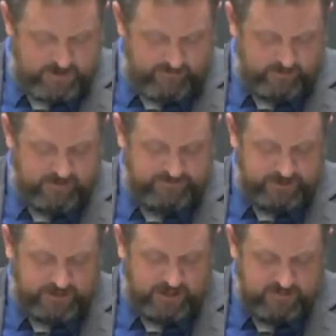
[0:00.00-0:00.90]
For if
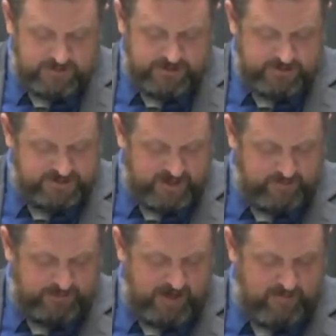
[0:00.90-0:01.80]
there come into your
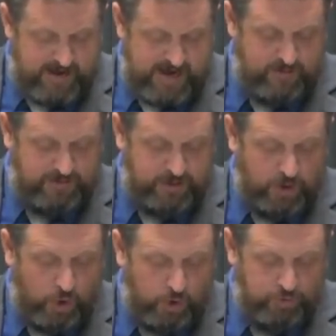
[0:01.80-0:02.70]
assembly a man with a
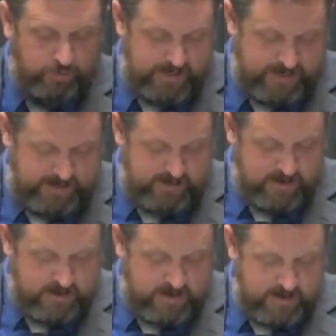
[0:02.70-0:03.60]
gold ring
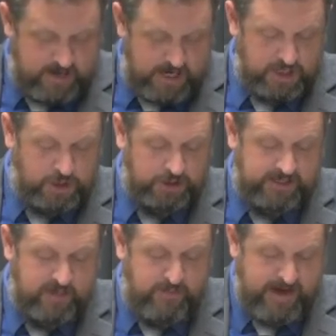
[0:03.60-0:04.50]
and
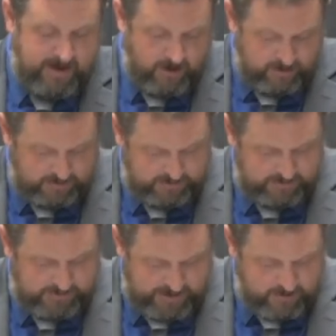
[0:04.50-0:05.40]
goodly apparel,
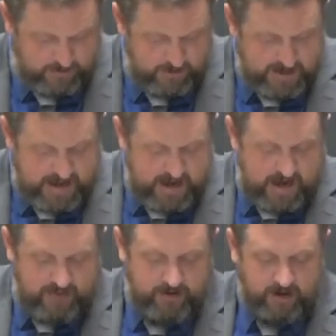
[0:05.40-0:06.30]
apparel
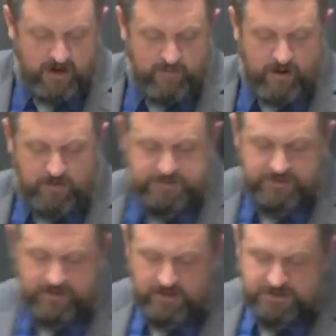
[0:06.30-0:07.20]
and there come also
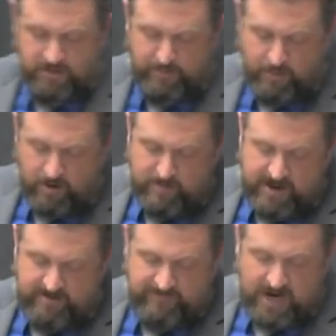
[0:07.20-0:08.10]
in also a poor
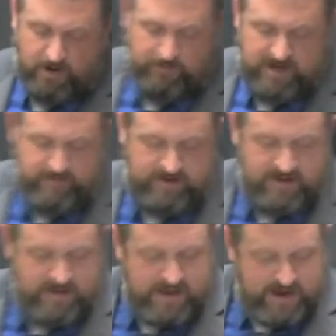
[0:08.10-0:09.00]
man in vile raiment,
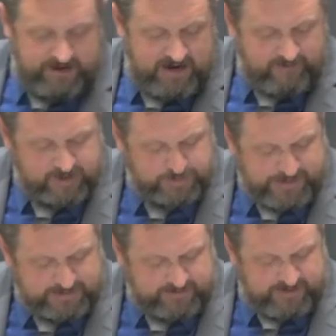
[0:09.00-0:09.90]
and ye have
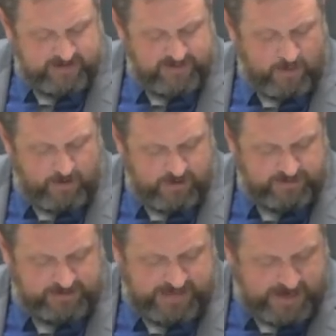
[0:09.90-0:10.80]
respect unto him that weareth
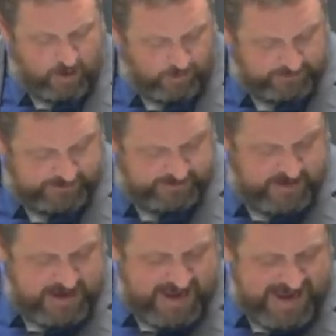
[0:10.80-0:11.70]
the gay clothing,
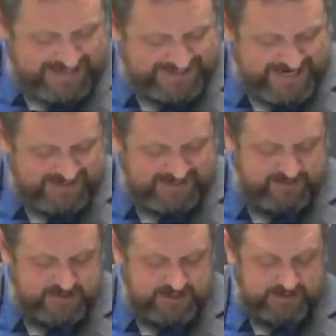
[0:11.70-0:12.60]
and say unto
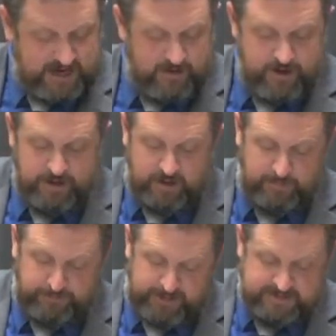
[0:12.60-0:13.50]
him, Sit thou here in a
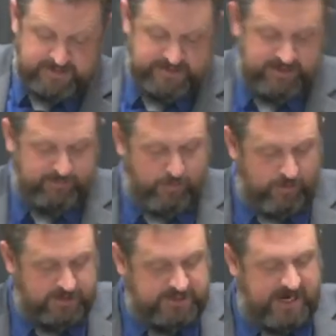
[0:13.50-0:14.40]
good place, and say to the
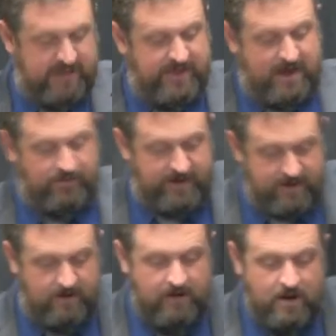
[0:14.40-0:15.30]
poor, Stand thou
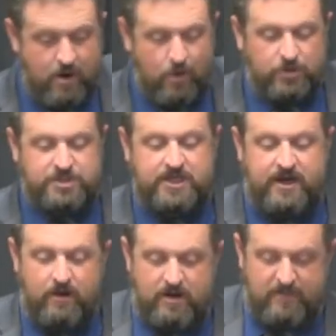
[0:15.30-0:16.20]
there, or sit
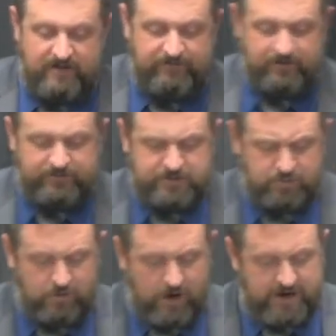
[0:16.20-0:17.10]
here under my footstool.